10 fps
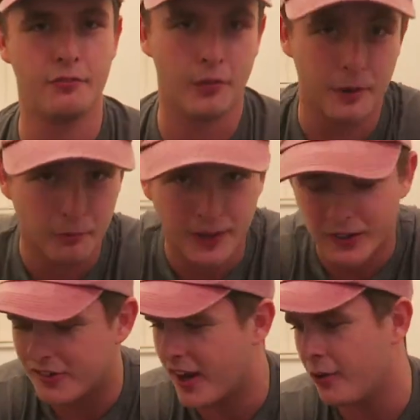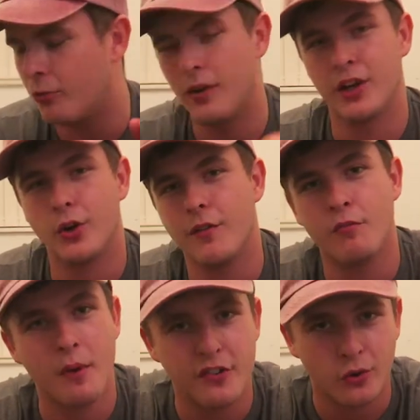It's really, really good channel, really good
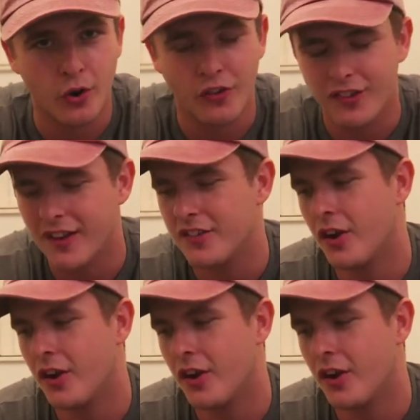informational content.